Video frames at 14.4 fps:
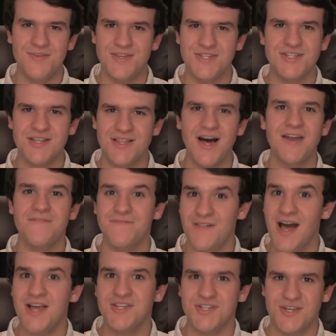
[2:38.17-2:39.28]
it's just a lot of
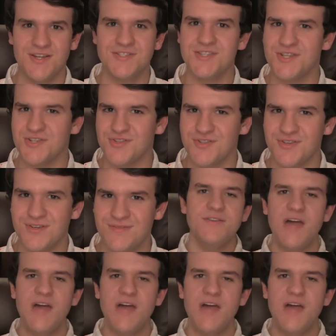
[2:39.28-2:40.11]
flashing, essentially.